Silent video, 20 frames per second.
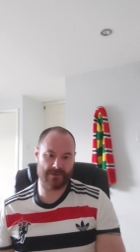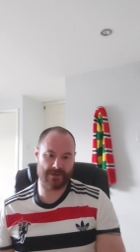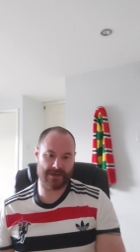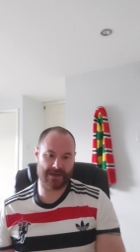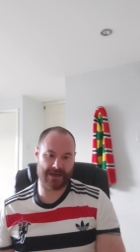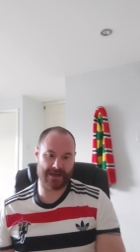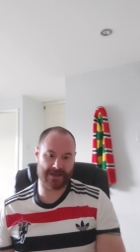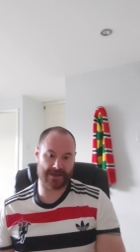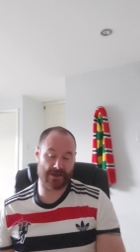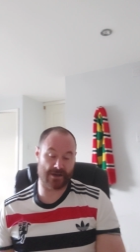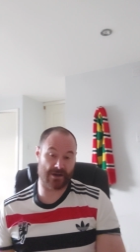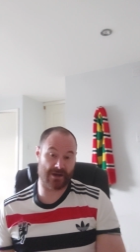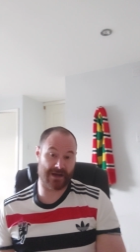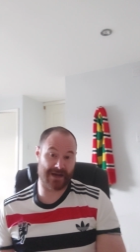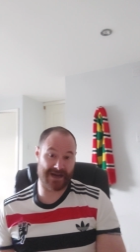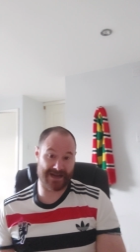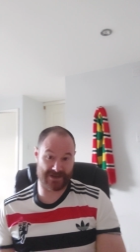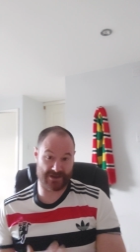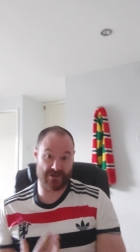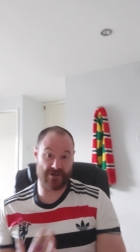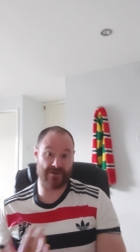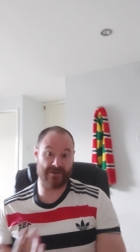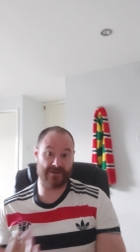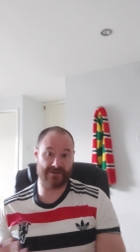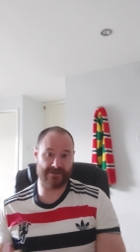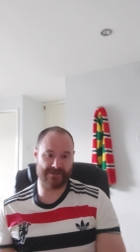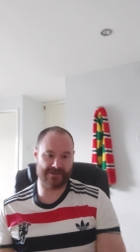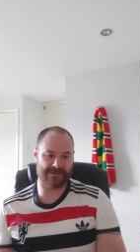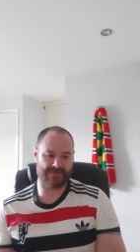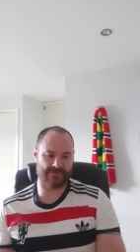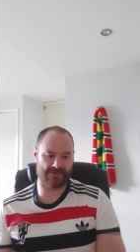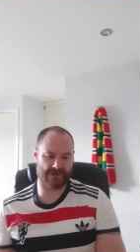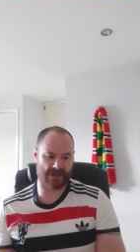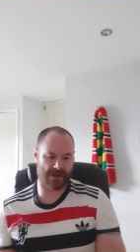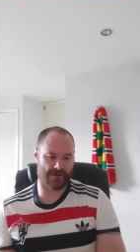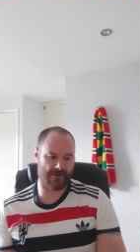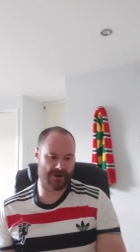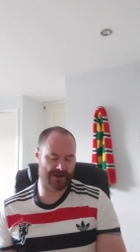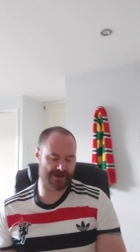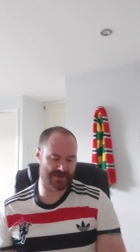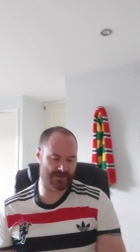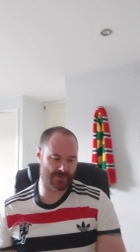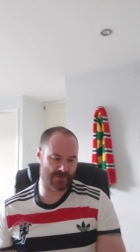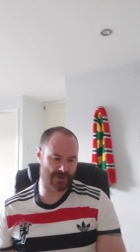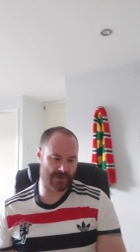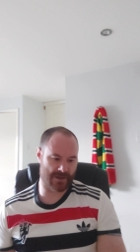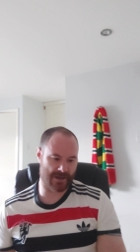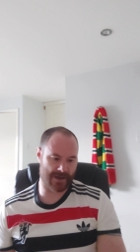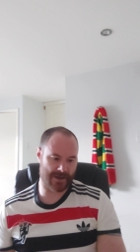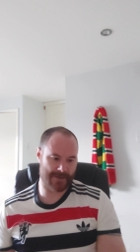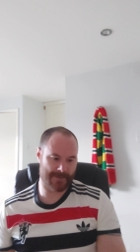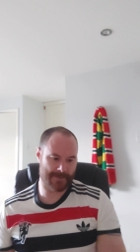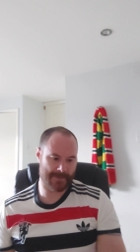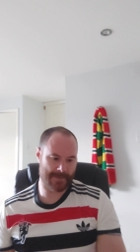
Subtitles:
I'd have gone in a different direction with that.